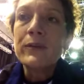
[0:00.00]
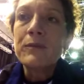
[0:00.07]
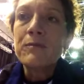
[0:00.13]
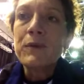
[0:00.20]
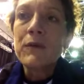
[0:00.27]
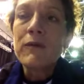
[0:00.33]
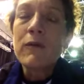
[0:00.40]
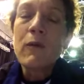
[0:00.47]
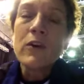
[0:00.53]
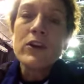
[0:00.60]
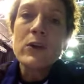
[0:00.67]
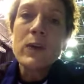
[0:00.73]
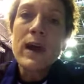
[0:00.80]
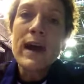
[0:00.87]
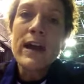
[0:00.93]
before
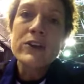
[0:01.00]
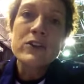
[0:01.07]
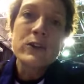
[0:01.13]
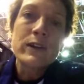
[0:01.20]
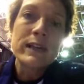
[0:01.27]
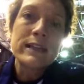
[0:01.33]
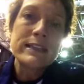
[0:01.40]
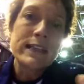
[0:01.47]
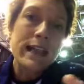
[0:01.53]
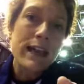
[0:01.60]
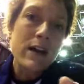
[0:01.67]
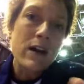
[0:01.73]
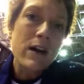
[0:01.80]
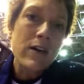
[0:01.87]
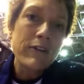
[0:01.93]
you actually
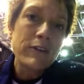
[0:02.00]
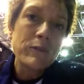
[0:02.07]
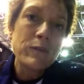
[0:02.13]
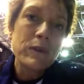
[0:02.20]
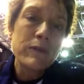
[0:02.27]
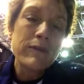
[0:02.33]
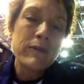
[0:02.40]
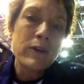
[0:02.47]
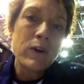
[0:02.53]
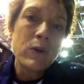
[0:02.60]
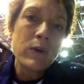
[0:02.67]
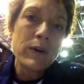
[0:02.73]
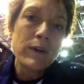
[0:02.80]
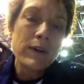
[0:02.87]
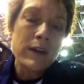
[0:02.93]
take off and move
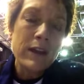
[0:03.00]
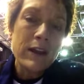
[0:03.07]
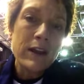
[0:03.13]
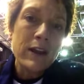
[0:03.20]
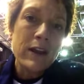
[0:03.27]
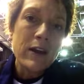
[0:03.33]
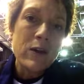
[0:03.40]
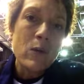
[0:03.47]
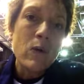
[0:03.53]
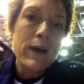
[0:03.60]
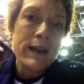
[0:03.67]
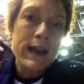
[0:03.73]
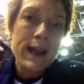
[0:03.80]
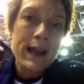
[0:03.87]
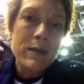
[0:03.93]
forward,
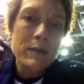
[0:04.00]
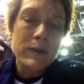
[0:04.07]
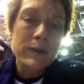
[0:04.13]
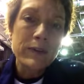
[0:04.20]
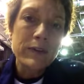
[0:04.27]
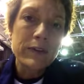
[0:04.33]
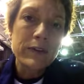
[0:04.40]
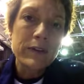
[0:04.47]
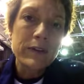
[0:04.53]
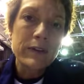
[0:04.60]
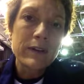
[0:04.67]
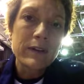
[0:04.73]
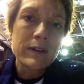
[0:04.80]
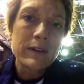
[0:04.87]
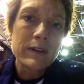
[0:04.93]
what happens?
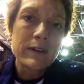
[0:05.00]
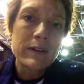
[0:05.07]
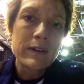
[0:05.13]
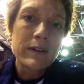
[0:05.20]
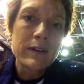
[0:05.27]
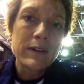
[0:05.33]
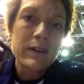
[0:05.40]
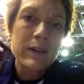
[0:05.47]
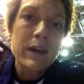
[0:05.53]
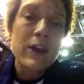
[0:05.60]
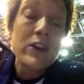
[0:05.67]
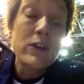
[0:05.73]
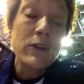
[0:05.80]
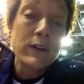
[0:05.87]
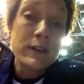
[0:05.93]

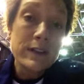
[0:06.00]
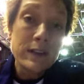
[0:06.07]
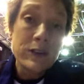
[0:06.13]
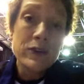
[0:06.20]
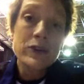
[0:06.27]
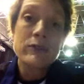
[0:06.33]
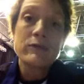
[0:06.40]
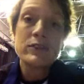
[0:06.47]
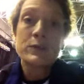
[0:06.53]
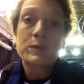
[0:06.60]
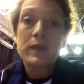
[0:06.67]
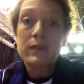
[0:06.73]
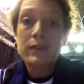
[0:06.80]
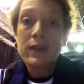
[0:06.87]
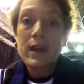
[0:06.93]
Your initial
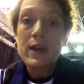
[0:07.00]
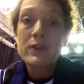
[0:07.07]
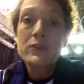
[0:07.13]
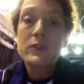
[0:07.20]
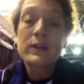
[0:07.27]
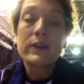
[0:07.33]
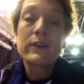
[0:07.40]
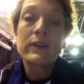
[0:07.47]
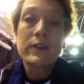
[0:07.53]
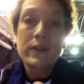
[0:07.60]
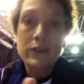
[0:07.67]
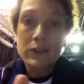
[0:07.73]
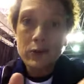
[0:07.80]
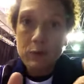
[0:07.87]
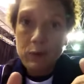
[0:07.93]
response actually is
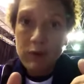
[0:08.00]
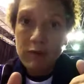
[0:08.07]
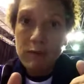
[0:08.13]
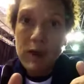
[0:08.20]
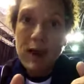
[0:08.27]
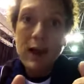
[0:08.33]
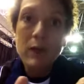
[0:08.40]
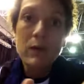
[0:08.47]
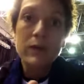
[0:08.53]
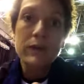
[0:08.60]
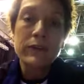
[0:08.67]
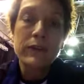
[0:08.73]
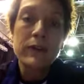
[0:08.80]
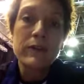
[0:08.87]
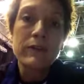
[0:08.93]
that you move backwards
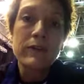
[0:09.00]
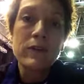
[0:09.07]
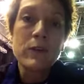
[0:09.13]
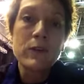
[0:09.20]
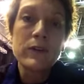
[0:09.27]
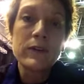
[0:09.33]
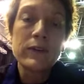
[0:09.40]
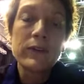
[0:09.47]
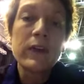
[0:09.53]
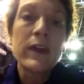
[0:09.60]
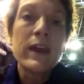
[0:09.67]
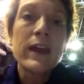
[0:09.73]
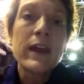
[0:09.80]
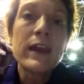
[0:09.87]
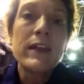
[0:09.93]
to go forwards.
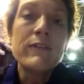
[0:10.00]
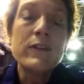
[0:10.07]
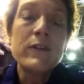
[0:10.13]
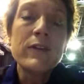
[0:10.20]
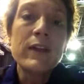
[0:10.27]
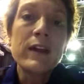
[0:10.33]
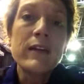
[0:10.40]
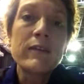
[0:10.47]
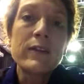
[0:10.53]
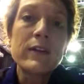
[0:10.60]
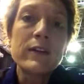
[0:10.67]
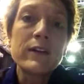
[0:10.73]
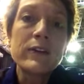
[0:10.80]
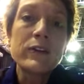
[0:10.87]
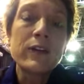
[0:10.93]
And if you think of
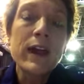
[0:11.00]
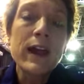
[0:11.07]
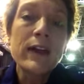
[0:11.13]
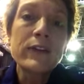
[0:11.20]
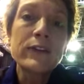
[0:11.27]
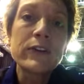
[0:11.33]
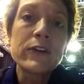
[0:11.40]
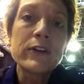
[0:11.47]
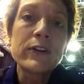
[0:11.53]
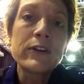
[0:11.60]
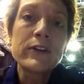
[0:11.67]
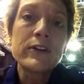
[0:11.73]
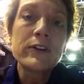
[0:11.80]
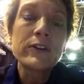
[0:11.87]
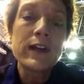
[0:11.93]
the track
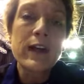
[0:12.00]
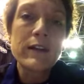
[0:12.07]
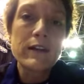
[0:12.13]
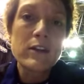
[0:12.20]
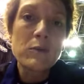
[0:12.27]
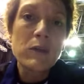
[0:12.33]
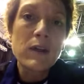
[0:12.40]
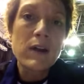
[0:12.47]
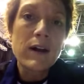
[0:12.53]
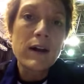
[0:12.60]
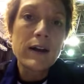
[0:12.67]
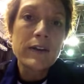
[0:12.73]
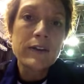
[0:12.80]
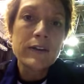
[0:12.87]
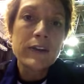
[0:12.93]
start, you're down in the
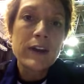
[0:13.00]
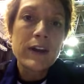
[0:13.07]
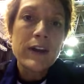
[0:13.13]
blocks,